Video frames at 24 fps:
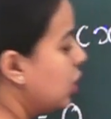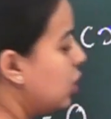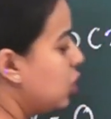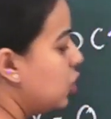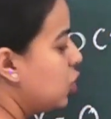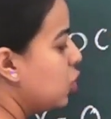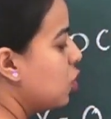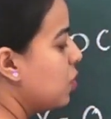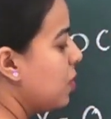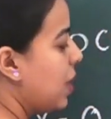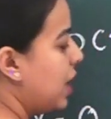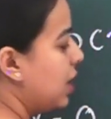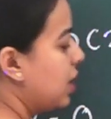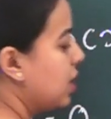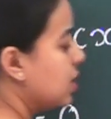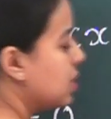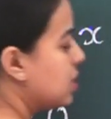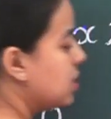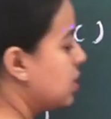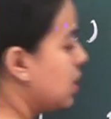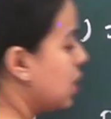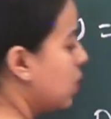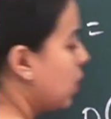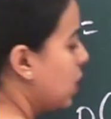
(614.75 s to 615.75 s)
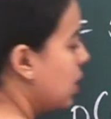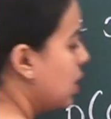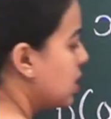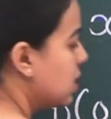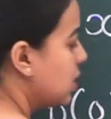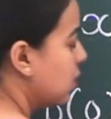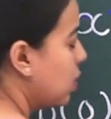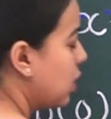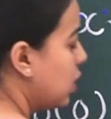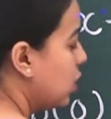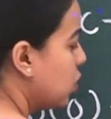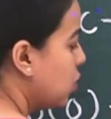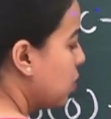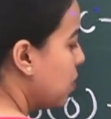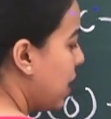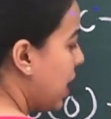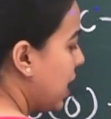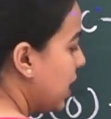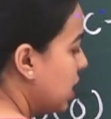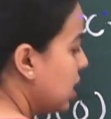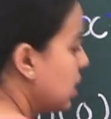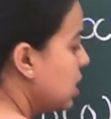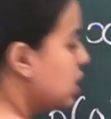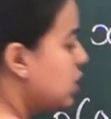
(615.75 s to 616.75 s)
2 minus 7 is equal to
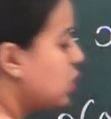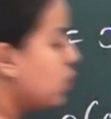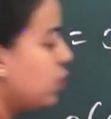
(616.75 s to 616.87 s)
minus